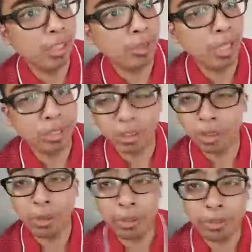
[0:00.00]
we're also
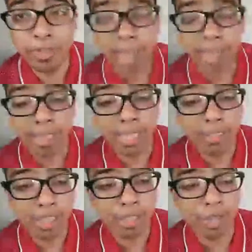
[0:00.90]
going to find that
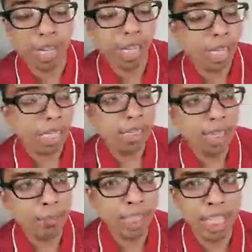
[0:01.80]
song
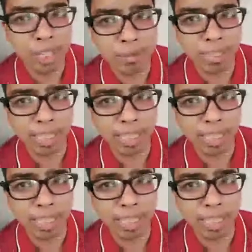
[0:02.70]
sometime